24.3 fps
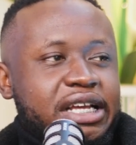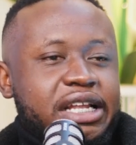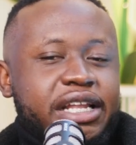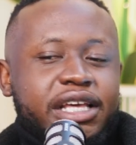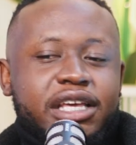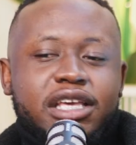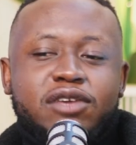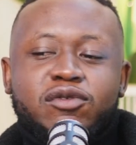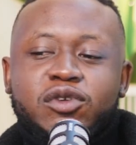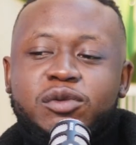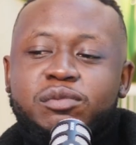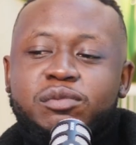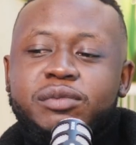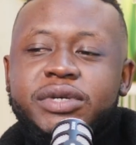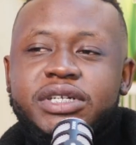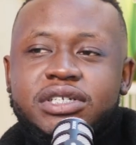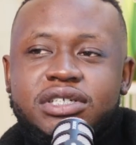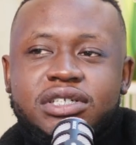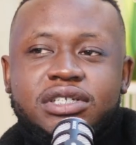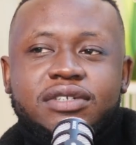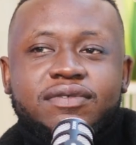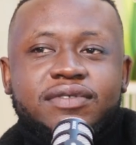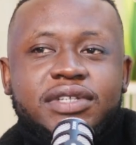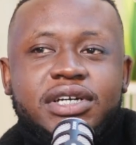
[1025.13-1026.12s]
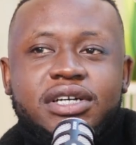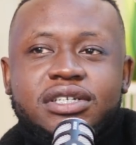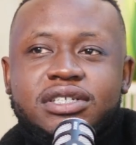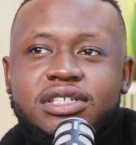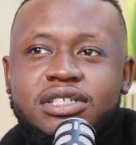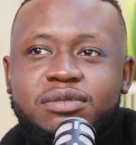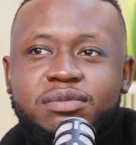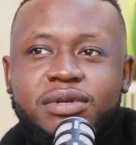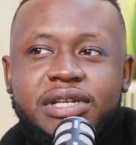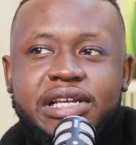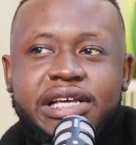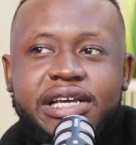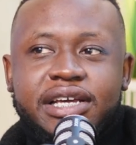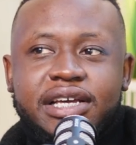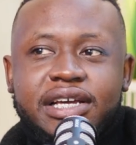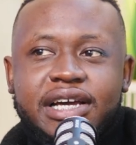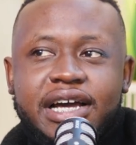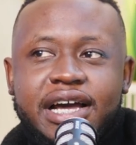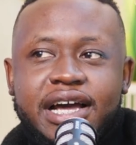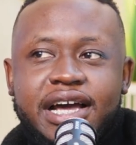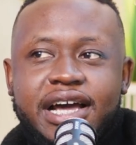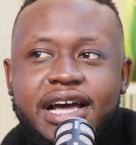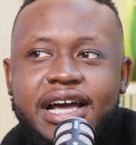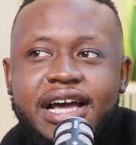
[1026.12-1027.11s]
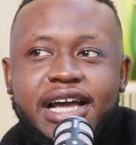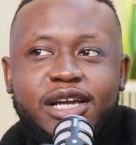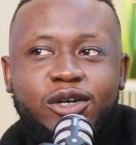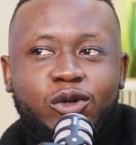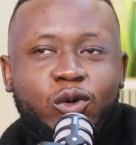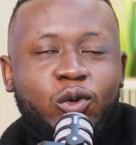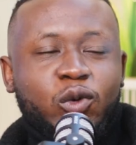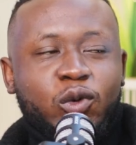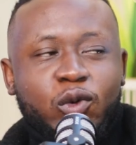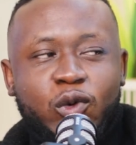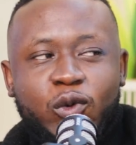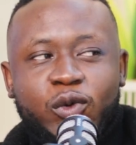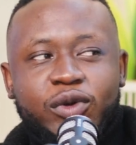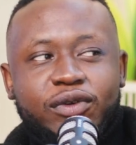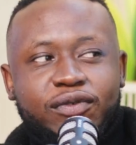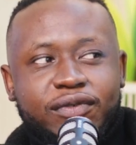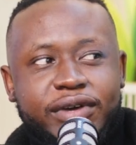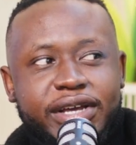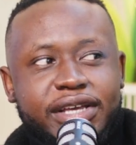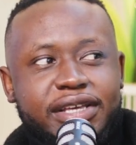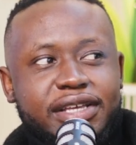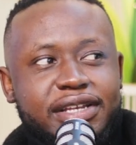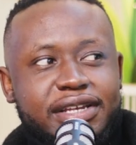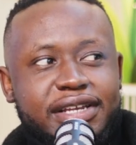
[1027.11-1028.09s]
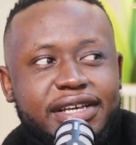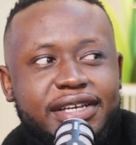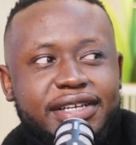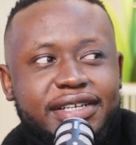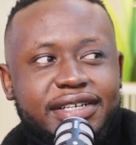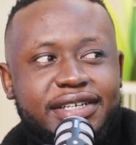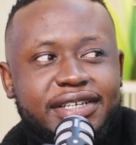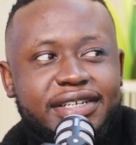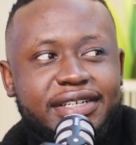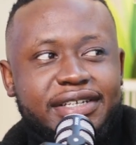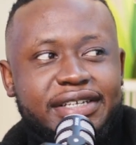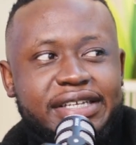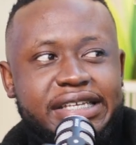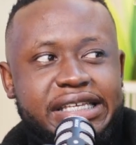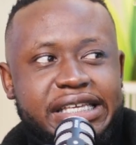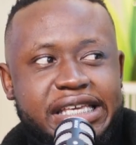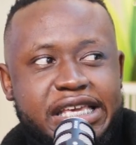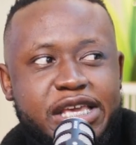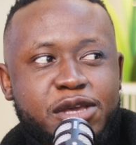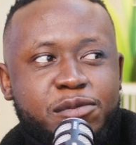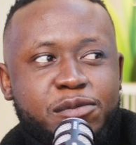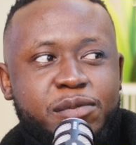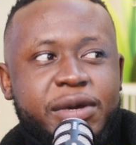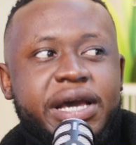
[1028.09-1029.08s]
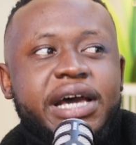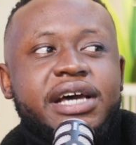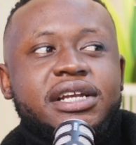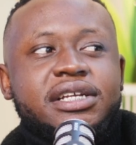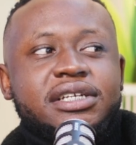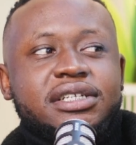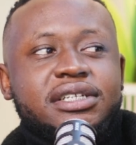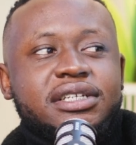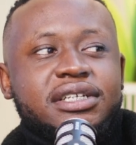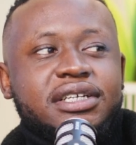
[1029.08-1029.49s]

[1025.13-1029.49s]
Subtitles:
Like even mid shift, I'll just be like, I don't know if I can like keep at it.